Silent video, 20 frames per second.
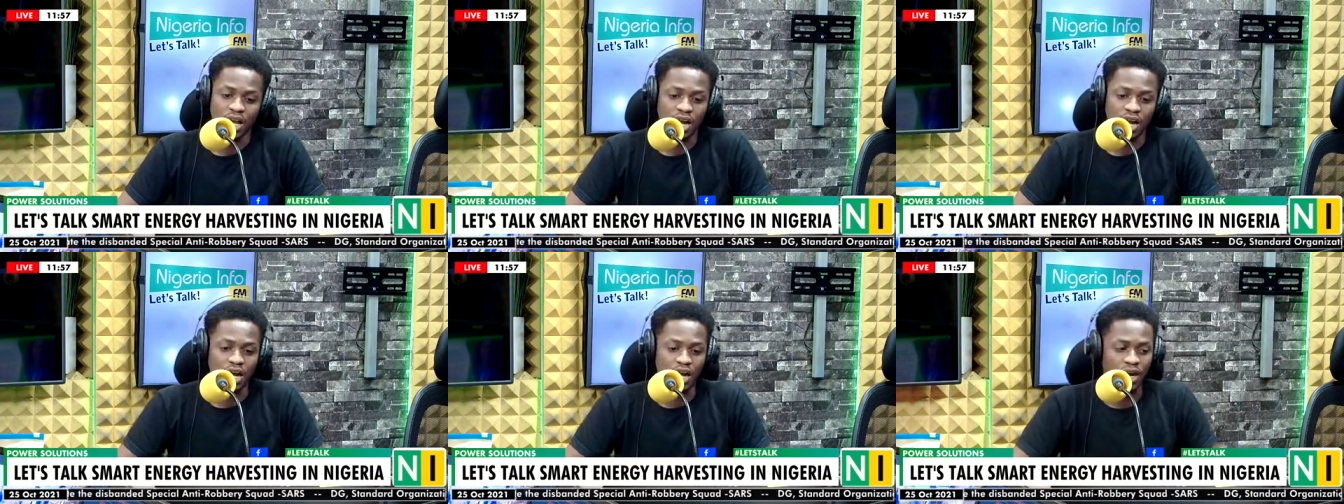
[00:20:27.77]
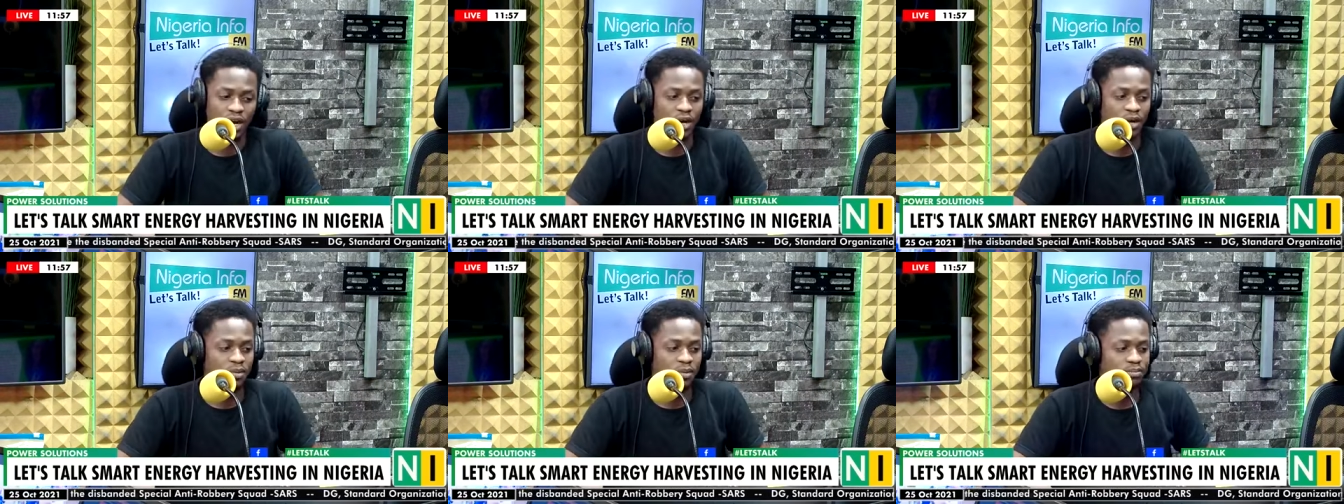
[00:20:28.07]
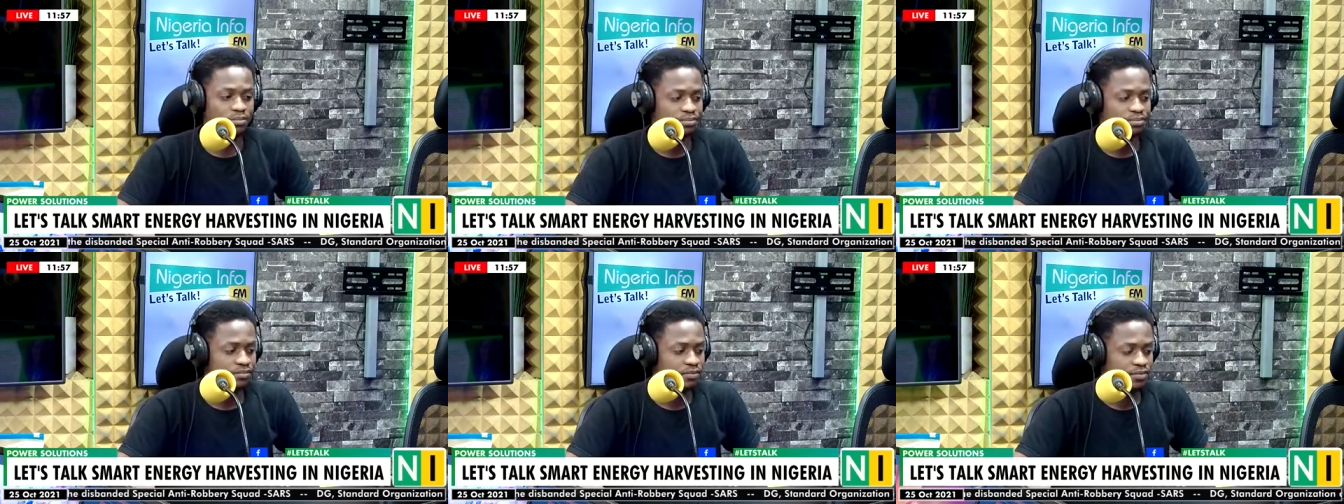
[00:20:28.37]

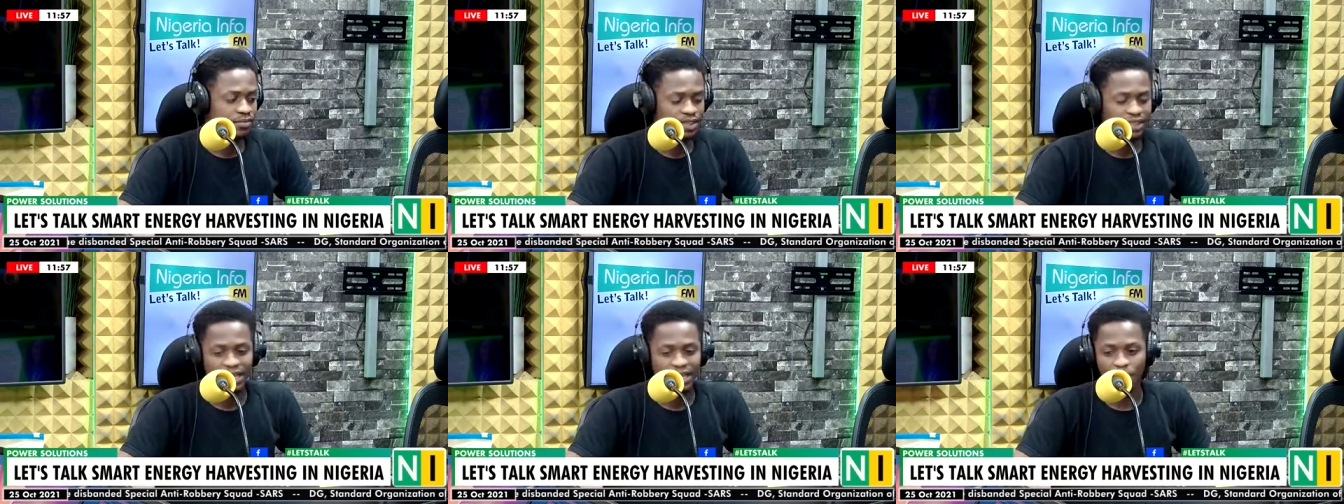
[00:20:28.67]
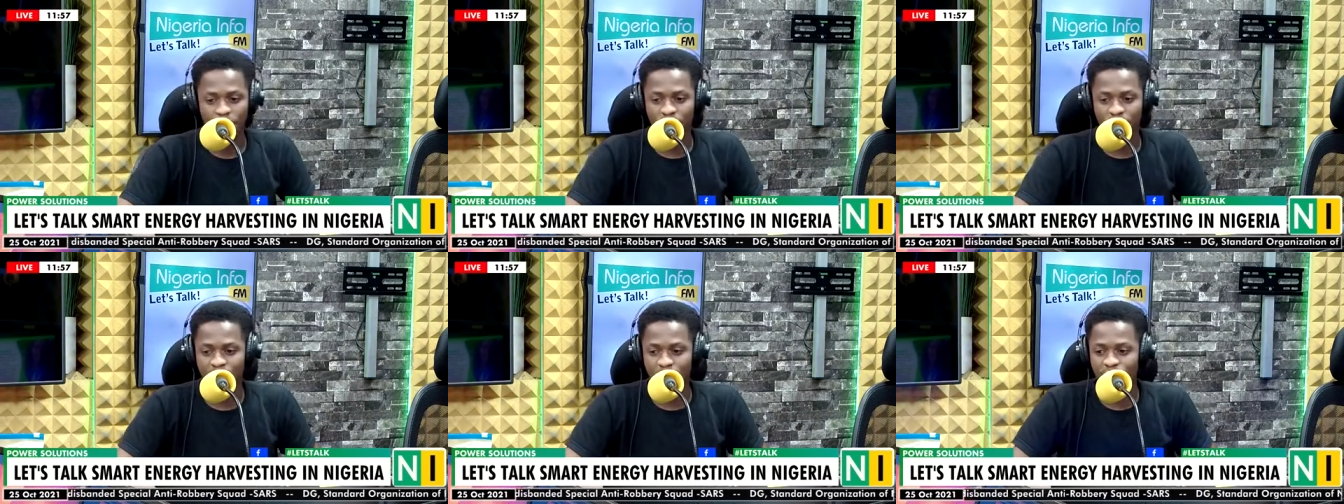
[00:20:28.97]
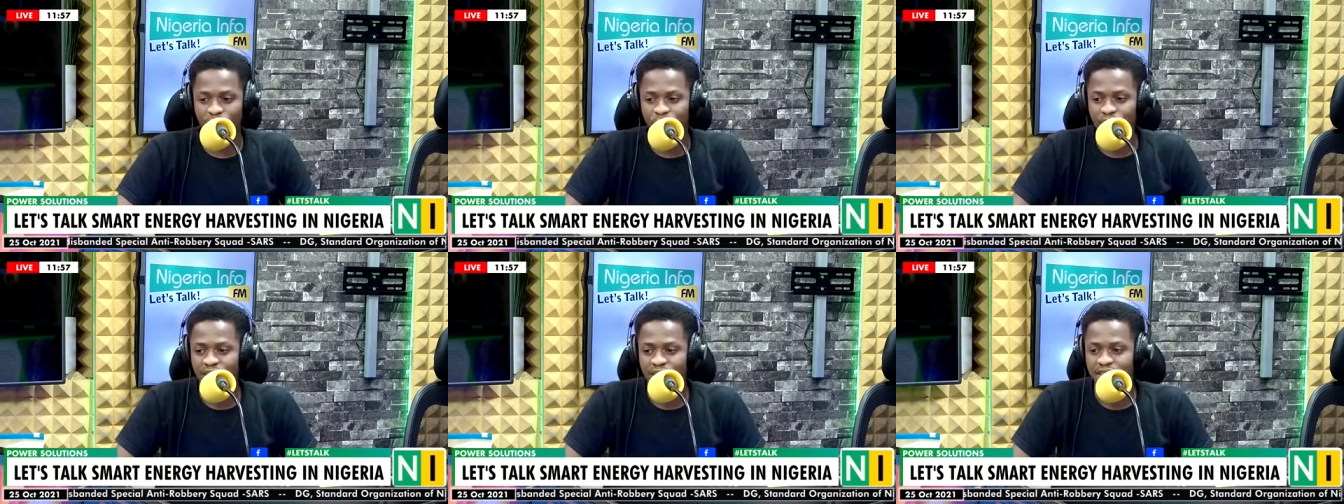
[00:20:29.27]
Yeah, we can
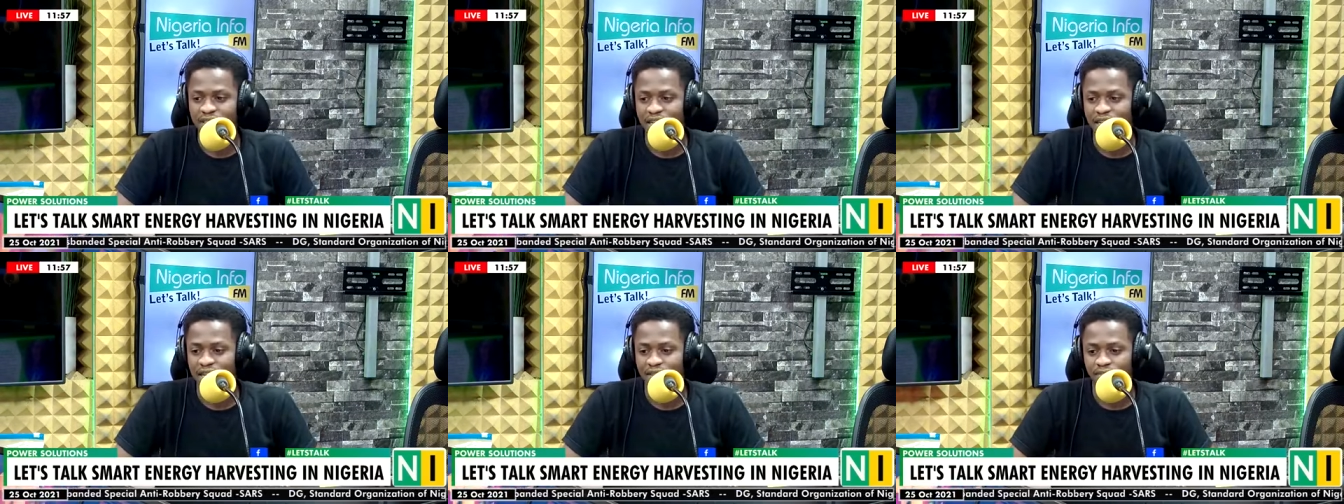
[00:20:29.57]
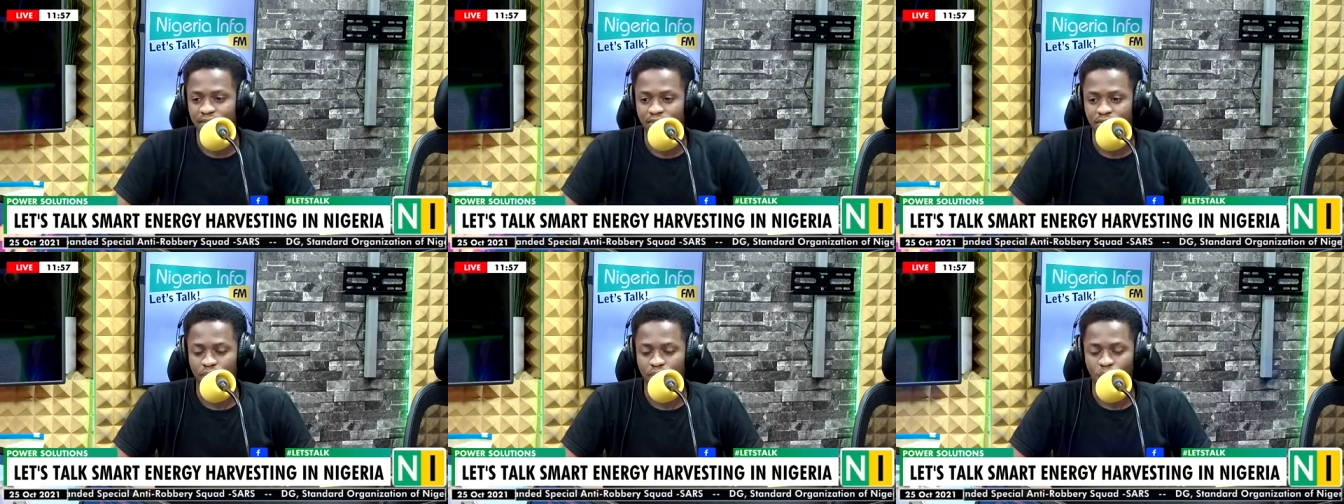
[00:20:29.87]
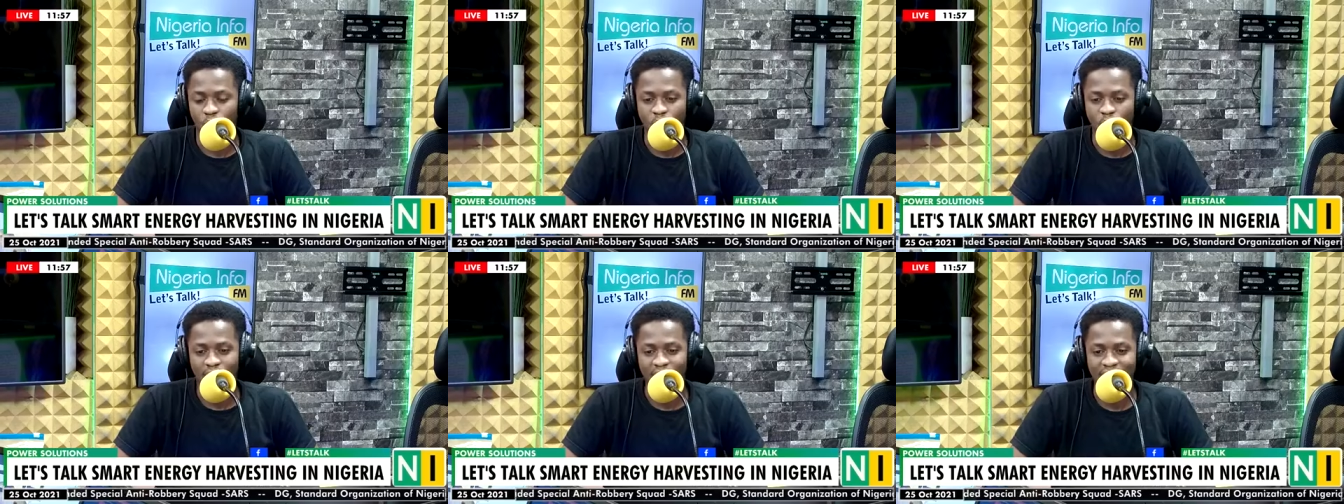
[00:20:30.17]
be reached at
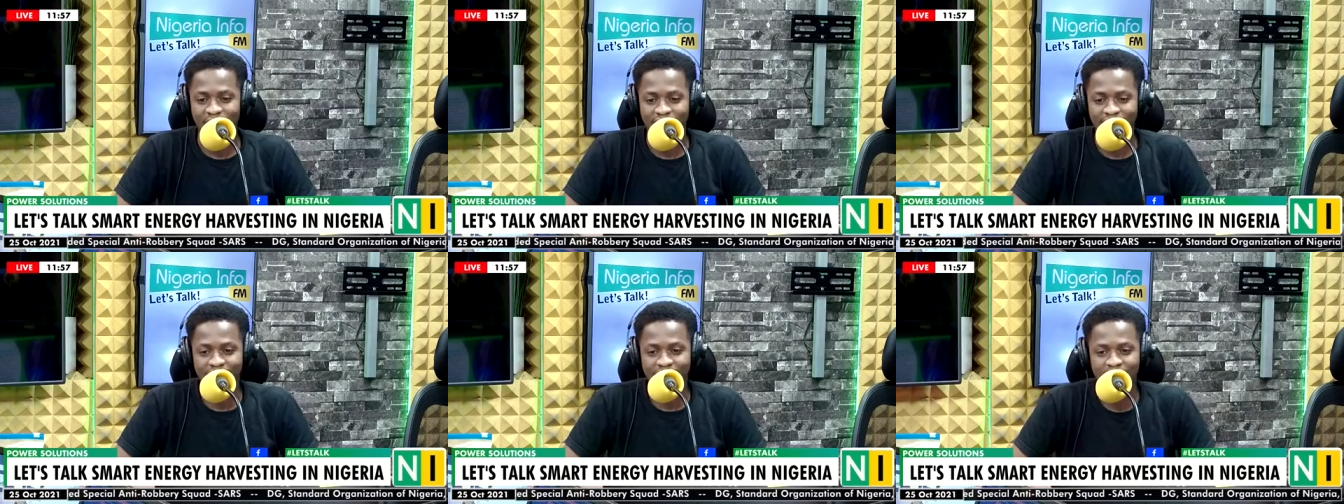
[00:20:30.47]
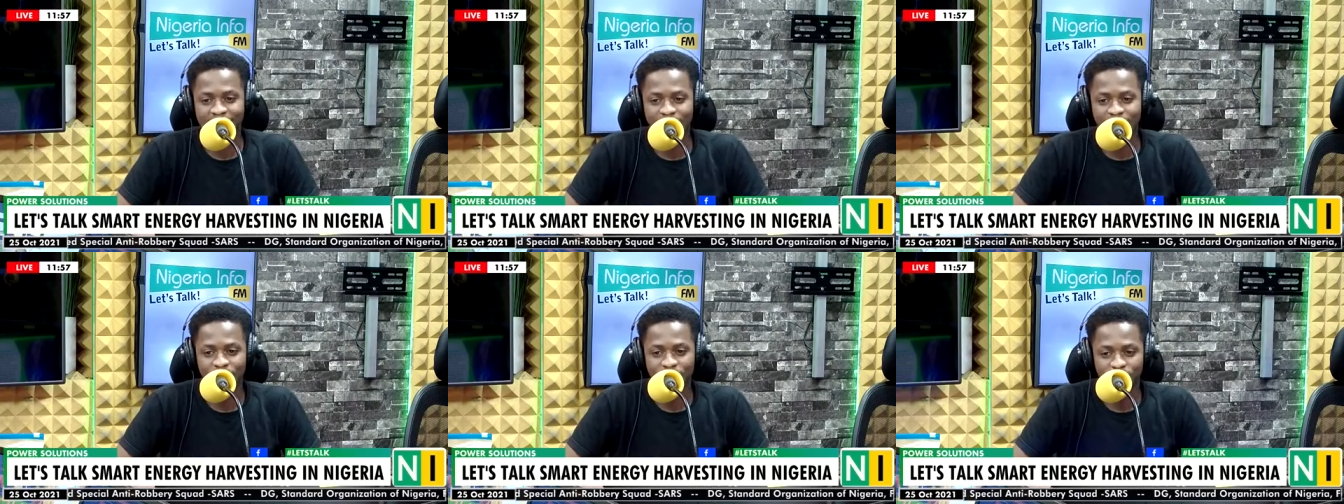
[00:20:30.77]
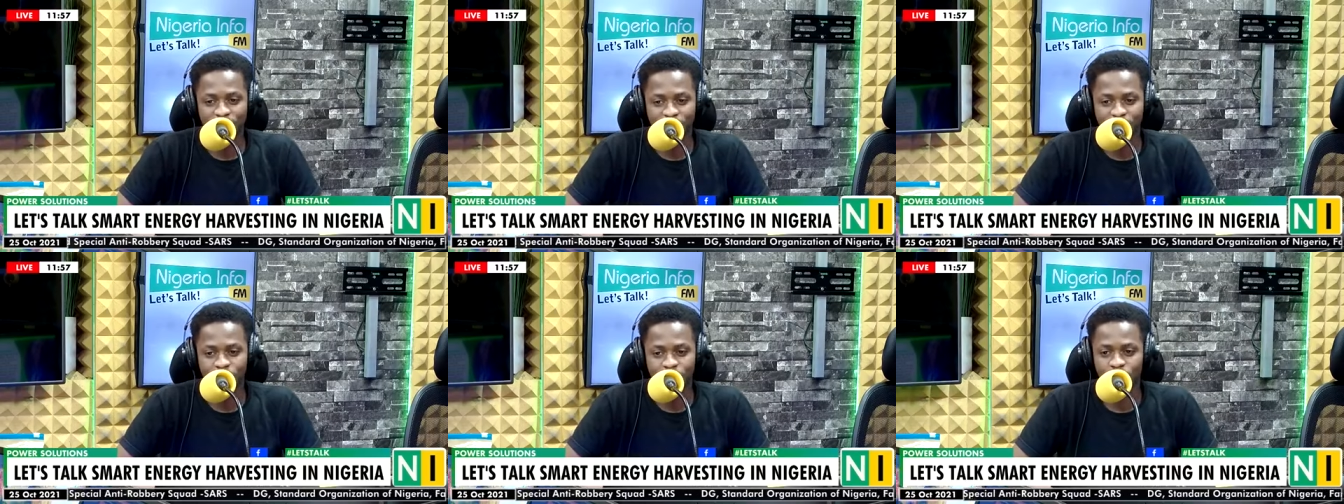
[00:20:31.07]

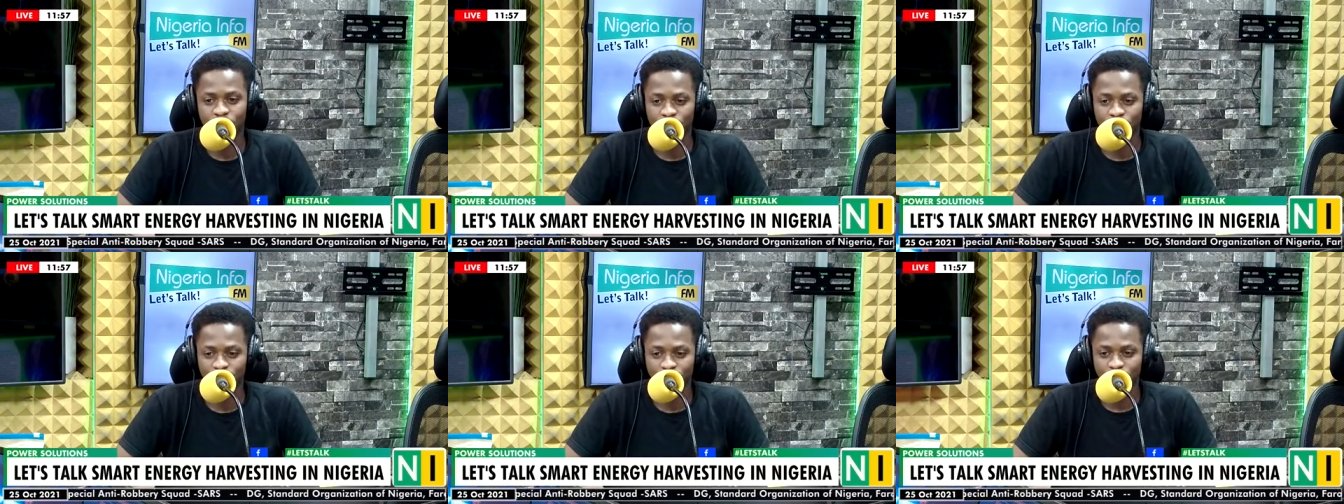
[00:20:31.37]
WakaGenerator,